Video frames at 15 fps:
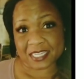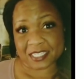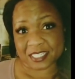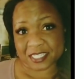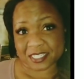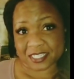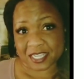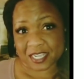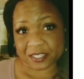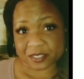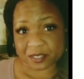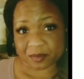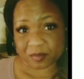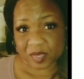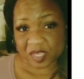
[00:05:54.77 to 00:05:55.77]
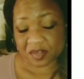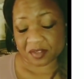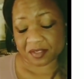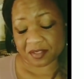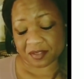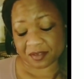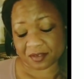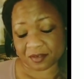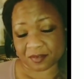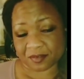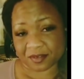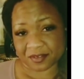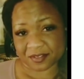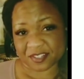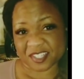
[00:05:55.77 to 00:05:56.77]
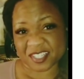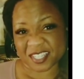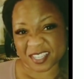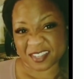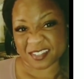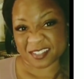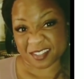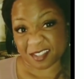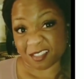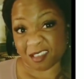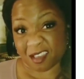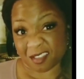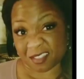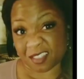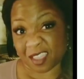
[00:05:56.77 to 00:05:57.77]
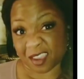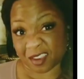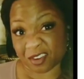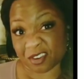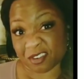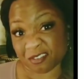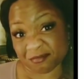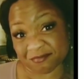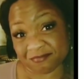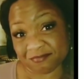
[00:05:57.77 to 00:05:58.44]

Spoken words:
and she's actually better than you, and her skin is a lot lighter.